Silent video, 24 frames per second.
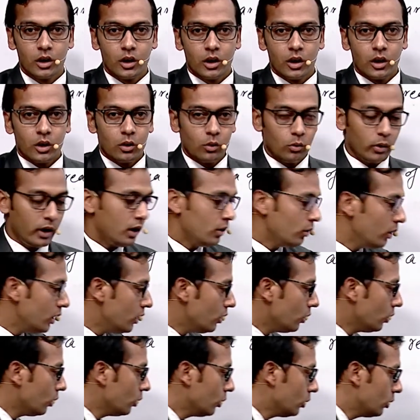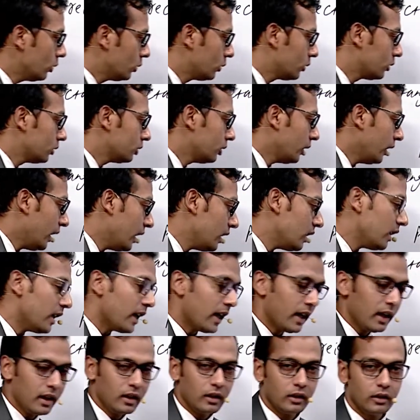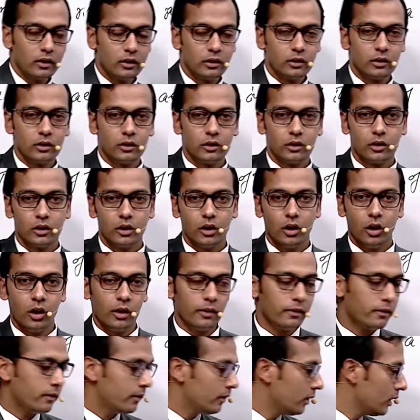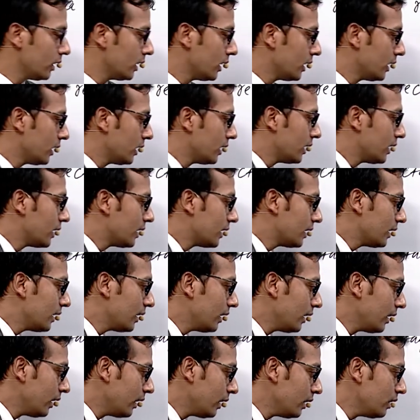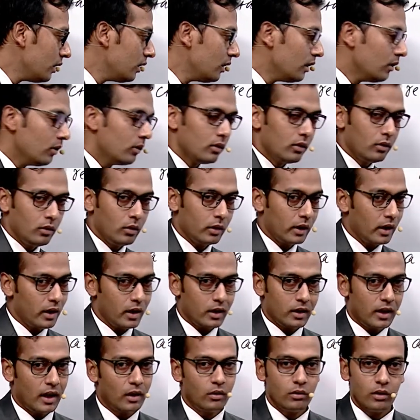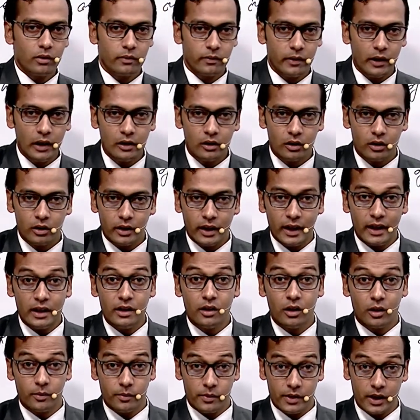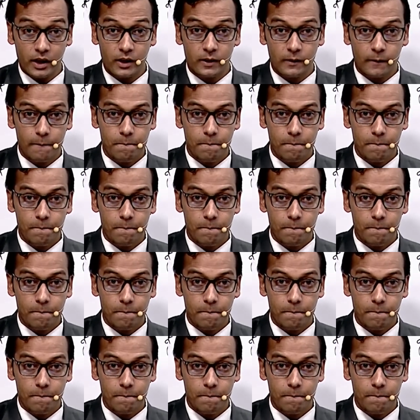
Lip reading: when we know the area of any rectangular field or any object,